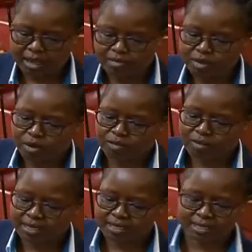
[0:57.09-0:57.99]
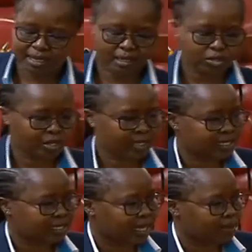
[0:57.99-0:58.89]
every one of us during
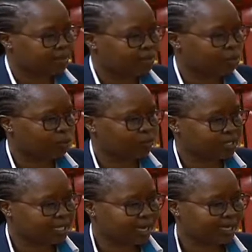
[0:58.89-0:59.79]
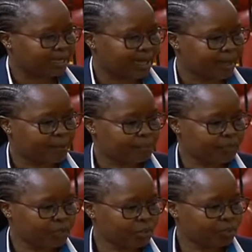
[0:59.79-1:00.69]
that time feels like they are,
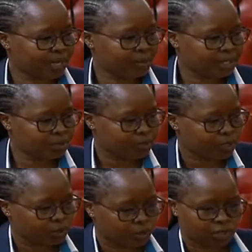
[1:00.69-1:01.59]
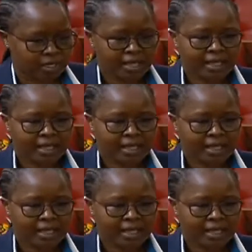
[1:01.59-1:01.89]
becoming special.